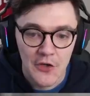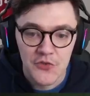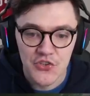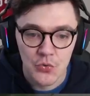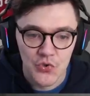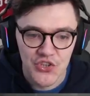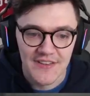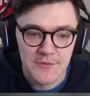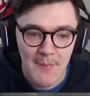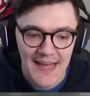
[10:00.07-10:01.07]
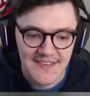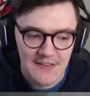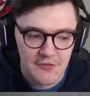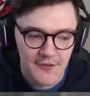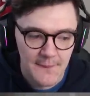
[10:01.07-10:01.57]
distortion is
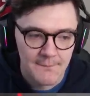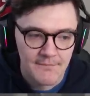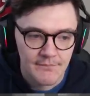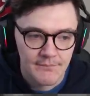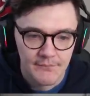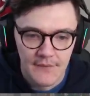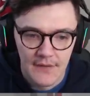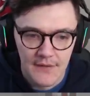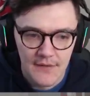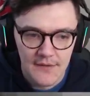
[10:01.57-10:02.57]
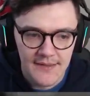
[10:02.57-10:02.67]
massive. Gonna